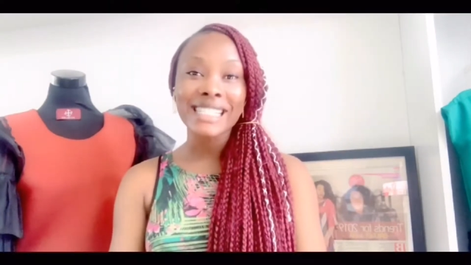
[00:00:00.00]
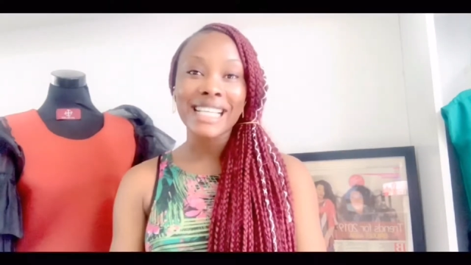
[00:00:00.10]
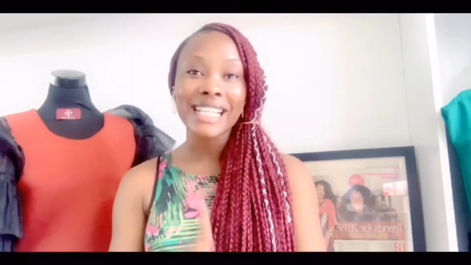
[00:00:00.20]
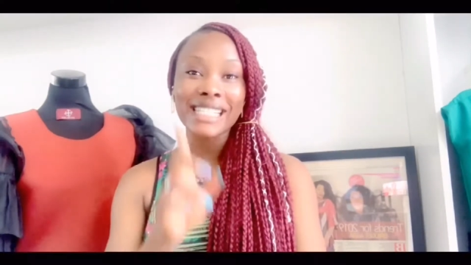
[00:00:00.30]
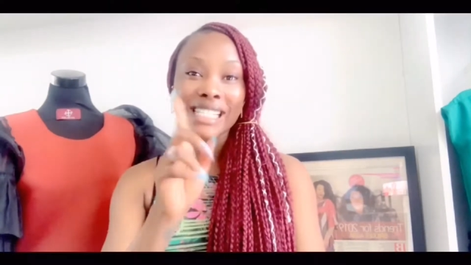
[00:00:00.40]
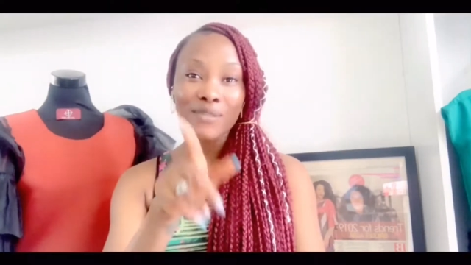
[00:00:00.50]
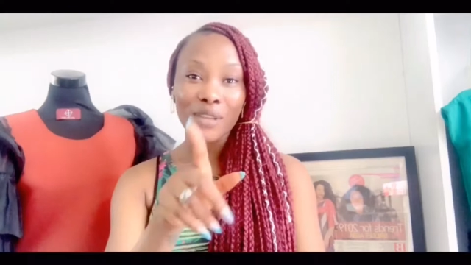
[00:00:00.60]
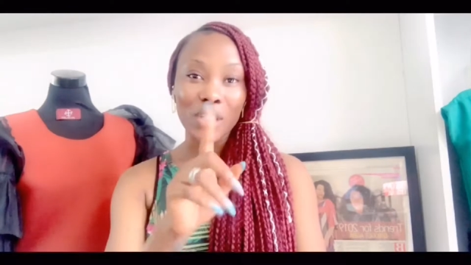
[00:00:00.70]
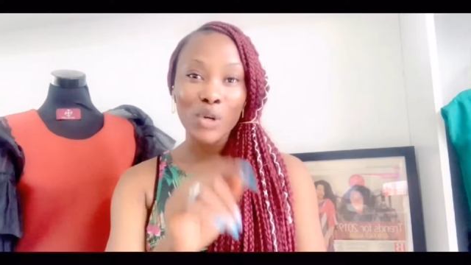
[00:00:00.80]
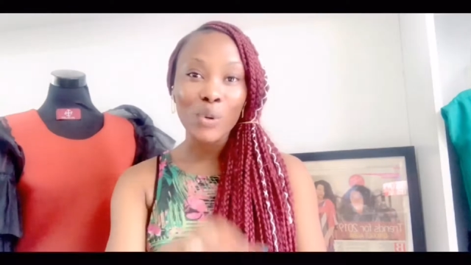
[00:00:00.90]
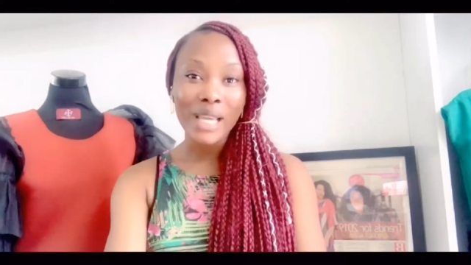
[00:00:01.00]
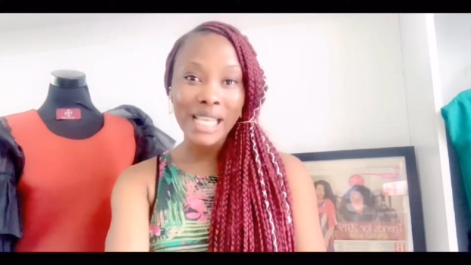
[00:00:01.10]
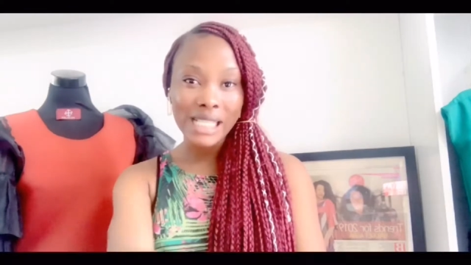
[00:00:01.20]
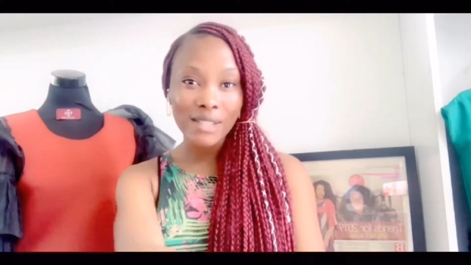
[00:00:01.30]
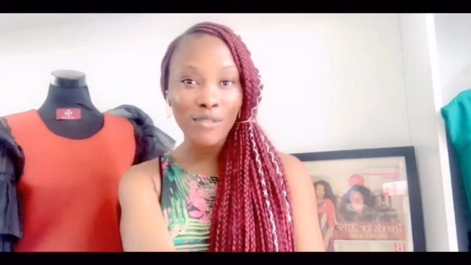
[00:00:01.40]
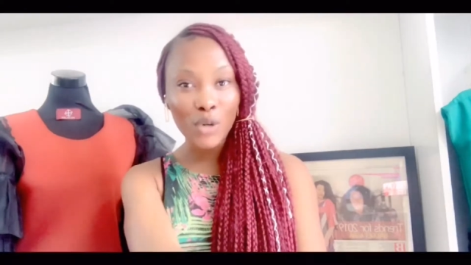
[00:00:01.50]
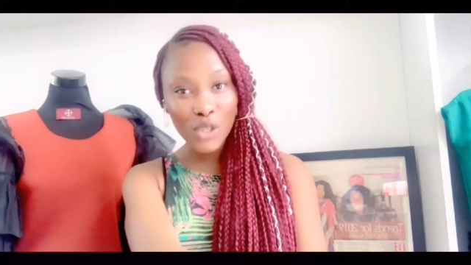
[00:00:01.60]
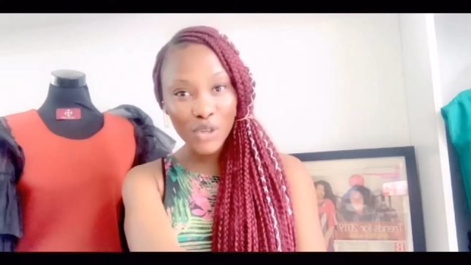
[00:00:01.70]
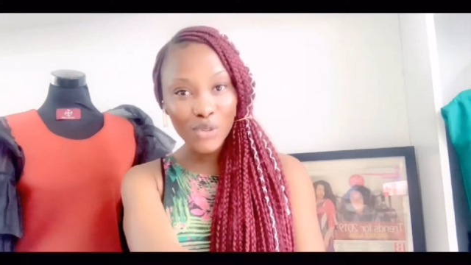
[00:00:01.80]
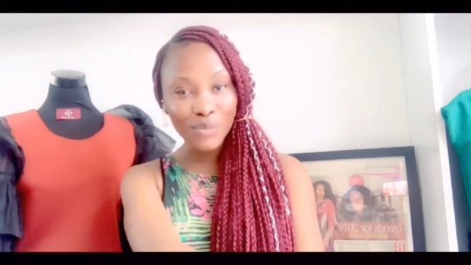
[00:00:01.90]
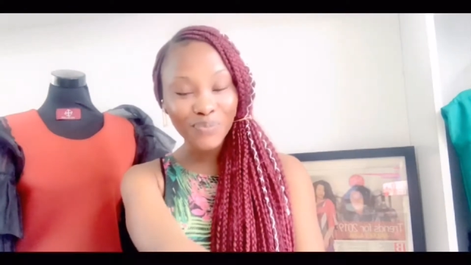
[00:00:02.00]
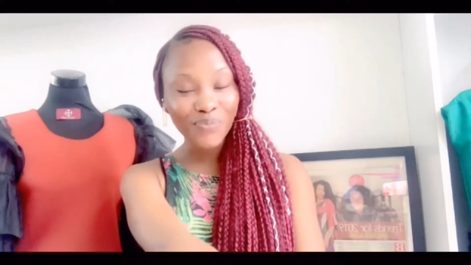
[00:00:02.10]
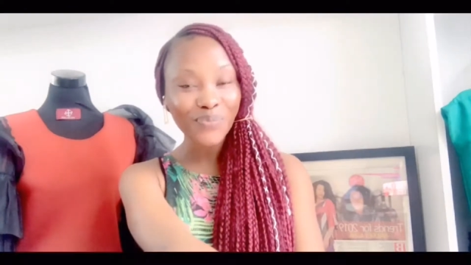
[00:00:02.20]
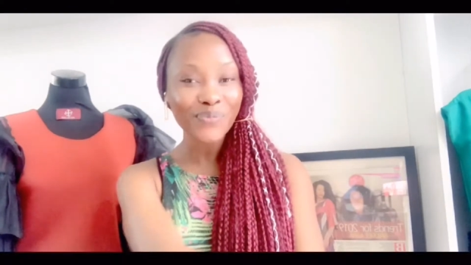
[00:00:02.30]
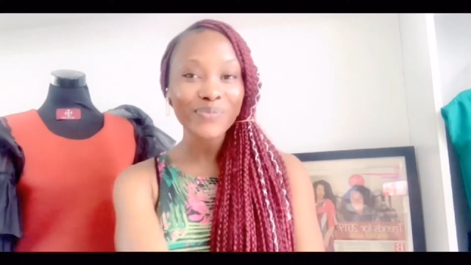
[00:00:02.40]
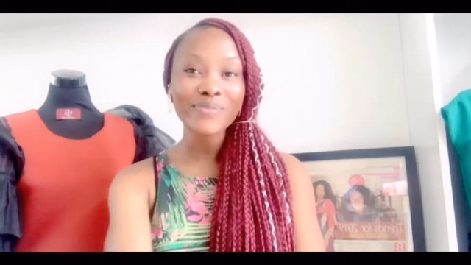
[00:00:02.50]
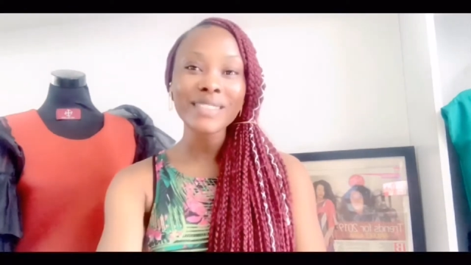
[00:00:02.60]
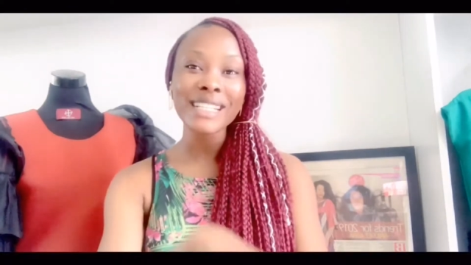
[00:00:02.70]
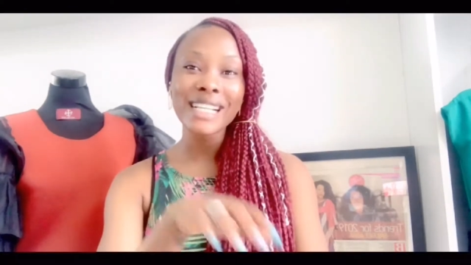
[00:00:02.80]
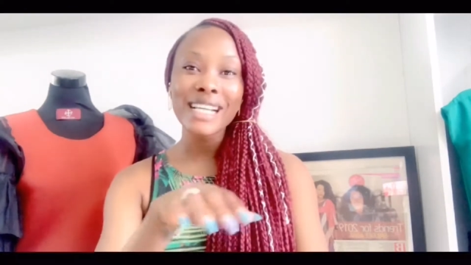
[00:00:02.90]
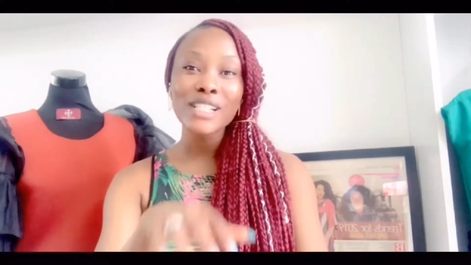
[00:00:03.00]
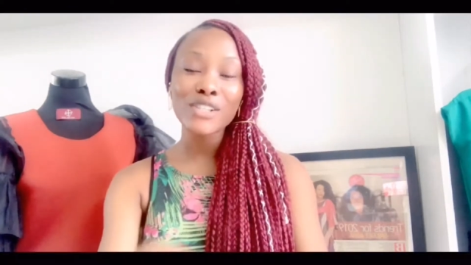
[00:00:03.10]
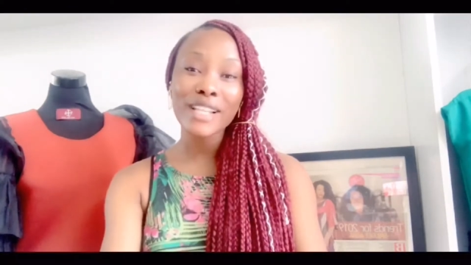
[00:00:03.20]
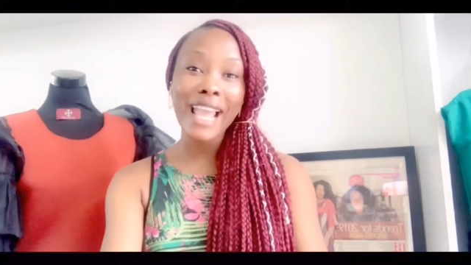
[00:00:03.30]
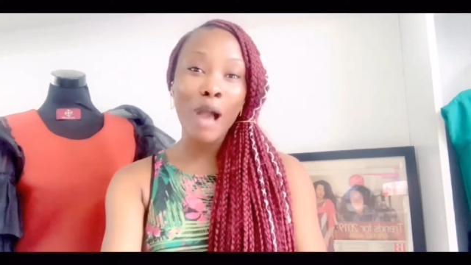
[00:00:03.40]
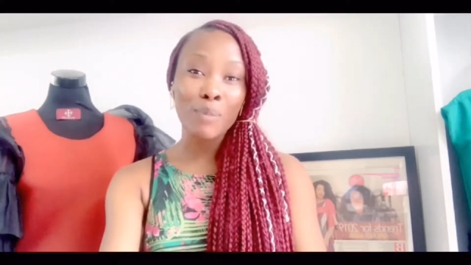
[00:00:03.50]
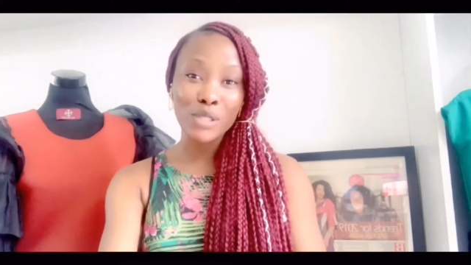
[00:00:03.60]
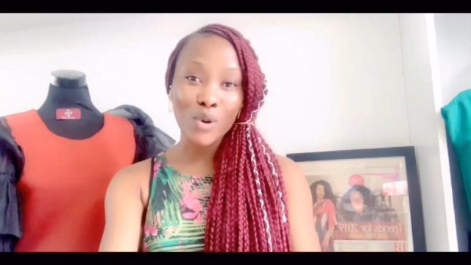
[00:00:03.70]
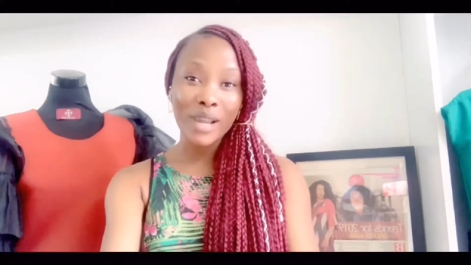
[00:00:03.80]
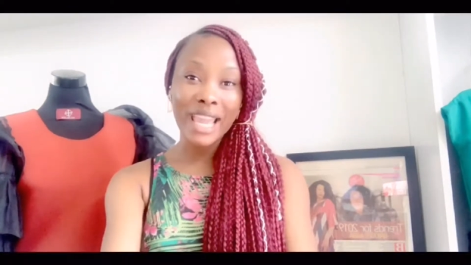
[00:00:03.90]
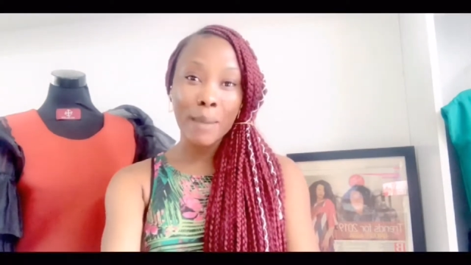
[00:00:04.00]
then this video is for you. Today I'll be talking